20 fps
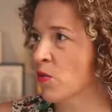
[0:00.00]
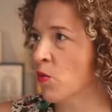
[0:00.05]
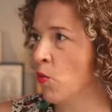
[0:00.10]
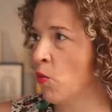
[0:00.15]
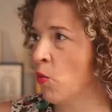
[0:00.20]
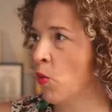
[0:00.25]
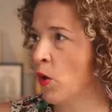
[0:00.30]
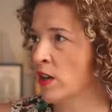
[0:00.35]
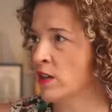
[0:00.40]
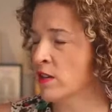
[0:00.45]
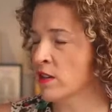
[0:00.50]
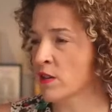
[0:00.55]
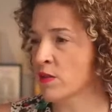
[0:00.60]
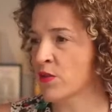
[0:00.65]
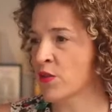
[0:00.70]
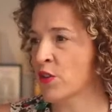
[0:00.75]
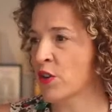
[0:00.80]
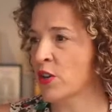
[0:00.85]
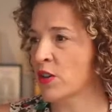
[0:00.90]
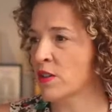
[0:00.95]

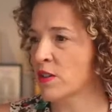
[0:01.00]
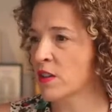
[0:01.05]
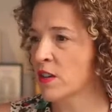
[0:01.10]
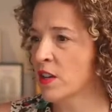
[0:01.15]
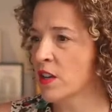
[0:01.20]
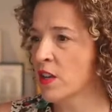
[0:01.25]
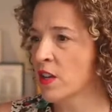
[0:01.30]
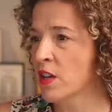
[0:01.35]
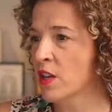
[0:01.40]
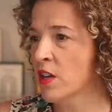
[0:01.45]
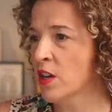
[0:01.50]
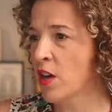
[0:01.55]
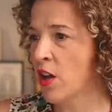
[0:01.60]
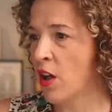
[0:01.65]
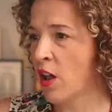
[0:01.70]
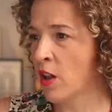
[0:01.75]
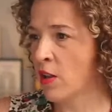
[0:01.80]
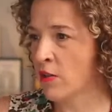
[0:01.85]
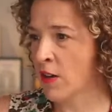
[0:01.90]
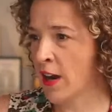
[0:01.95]
Wonderful.
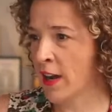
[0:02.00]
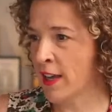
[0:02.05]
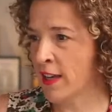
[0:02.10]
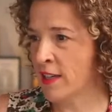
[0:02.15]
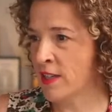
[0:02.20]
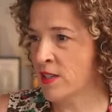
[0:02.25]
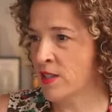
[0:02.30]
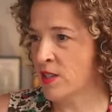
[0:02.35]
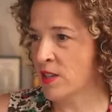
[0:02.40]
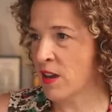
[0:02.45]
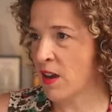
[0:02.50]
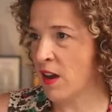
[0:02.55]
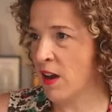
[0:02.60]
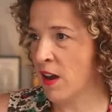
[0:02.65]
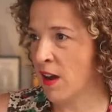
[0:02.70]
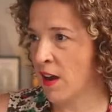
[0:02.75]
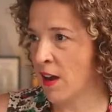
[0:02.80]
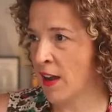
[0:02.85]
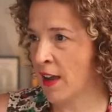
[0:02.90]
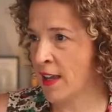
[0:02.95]
All right,
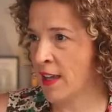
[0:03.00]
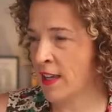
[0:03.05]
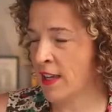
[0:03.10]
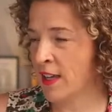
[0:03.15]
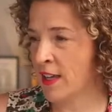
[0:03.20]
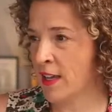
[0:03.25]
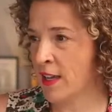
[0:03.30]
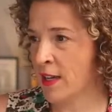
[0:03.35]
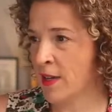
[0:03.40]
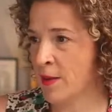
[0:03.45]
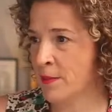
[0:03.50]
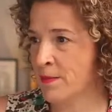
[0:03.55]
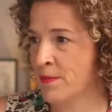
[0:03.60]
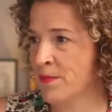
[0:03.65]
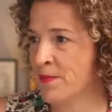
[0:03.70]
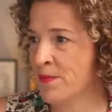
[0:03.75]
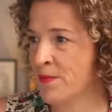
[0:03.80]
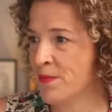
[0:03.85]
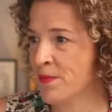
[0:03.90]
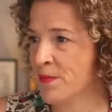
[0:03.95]
I
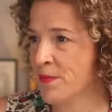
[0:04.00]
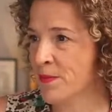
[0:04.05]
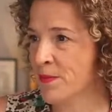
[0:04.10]
am